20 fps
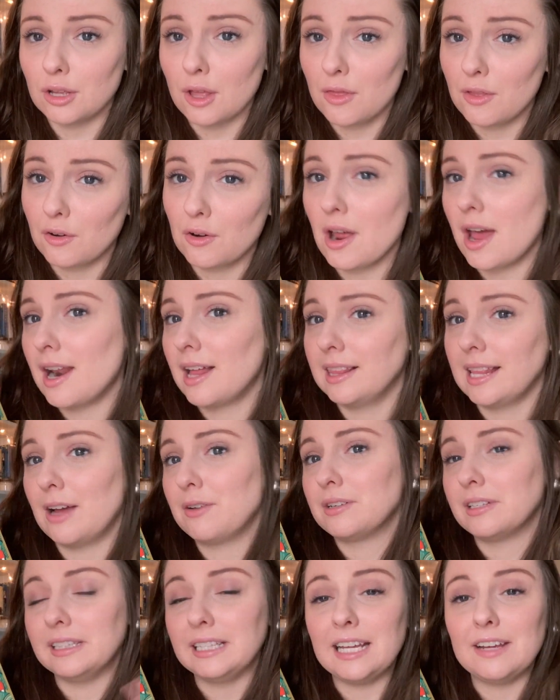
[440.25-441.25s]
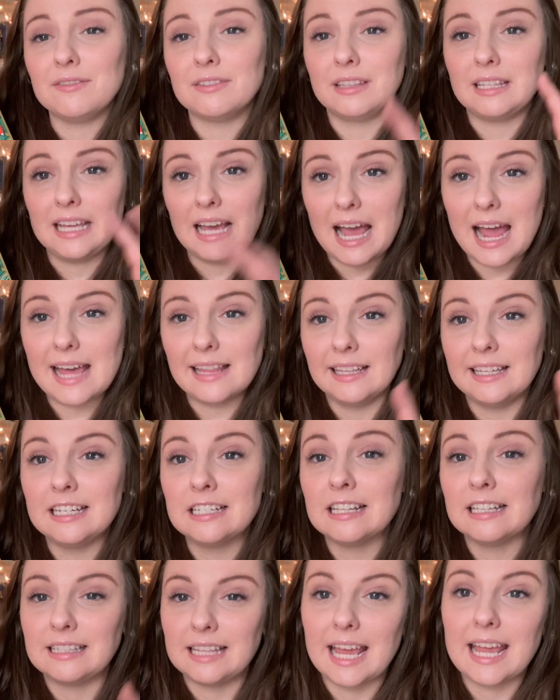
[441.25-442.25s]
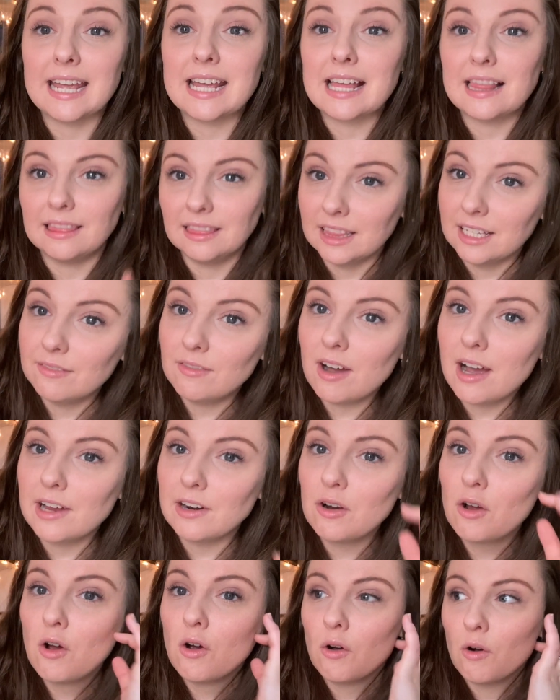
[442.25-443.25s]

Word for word: and they're not allowed to leave the island that they live on,